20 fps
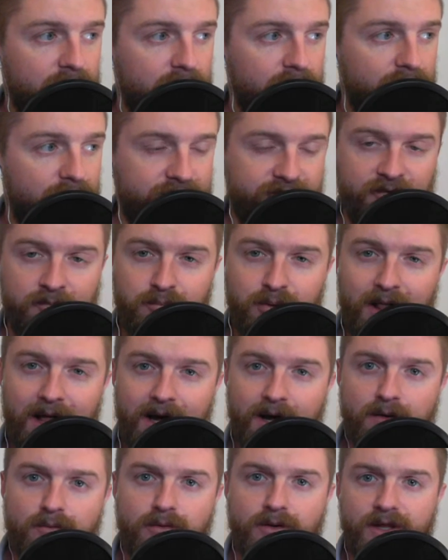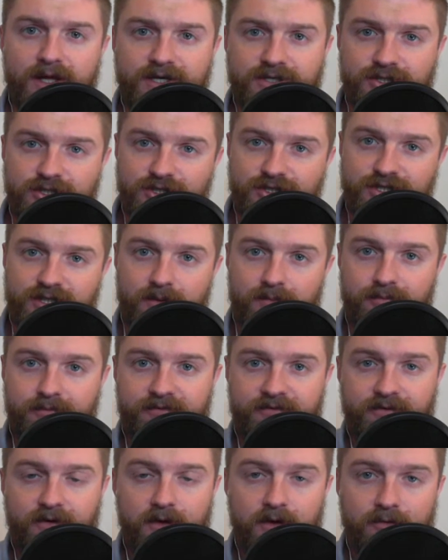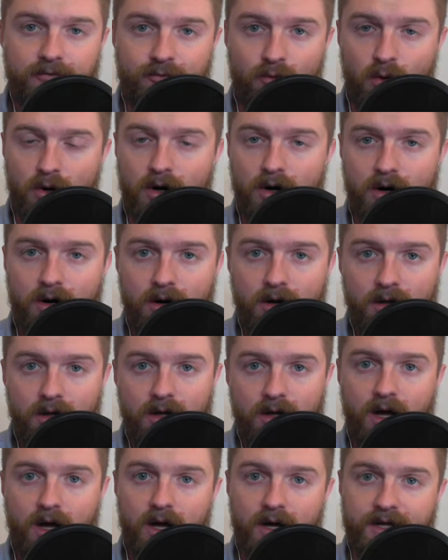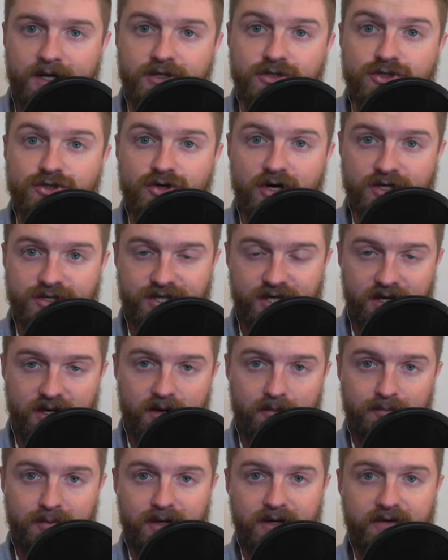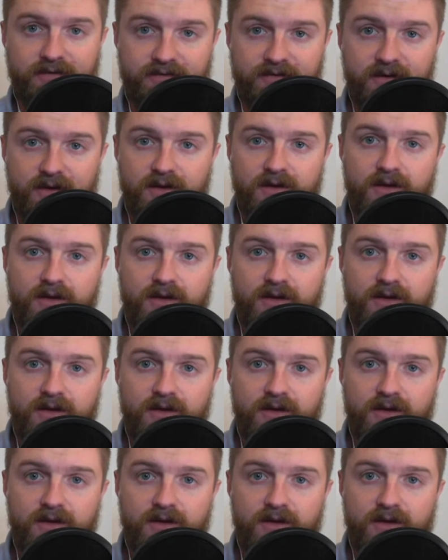the supplier relationships for construction companies,